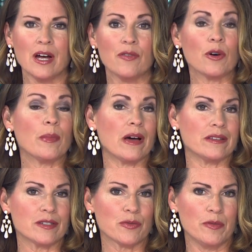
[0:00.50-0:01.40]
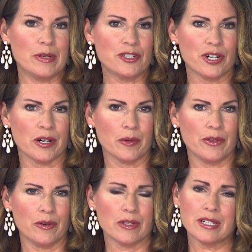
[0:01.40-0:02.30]
For months, we've been sharing
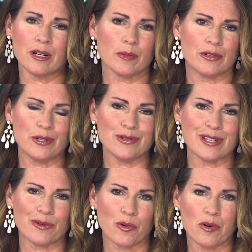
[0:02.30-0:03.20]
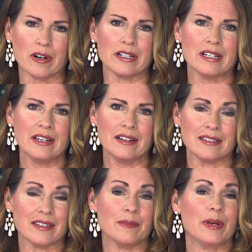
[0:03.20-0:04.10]
with you the terrible news that Aurora
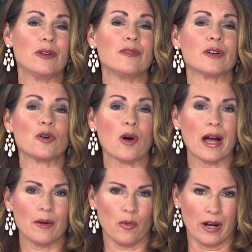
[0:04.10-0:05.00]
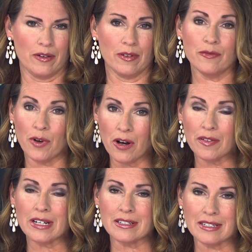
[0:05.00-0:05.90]
is in the middle of a crime wave
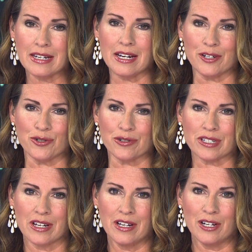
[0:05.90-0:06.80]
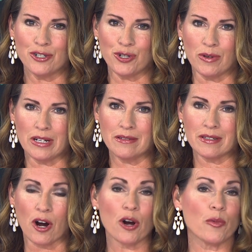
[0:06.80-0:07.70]
involving its teenagers.
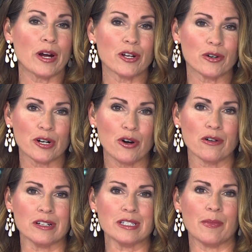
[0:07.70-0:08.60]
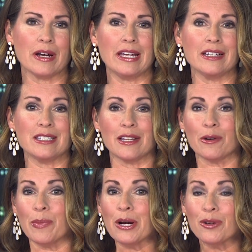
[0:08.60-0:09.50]
Shootings are a regular occurrence among kids that
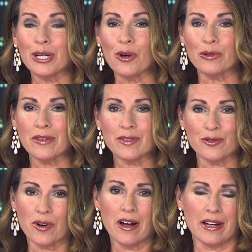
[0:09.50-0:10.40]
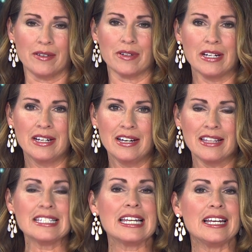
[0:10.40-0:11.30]
are barely old enough to drive.
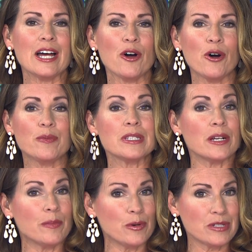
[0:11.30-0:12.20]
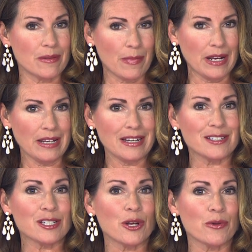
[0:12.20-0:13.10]
The city now hopes that a boost of money
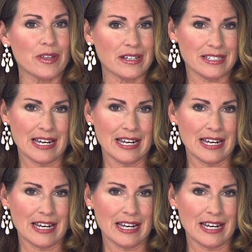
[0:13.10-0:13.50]
can slow things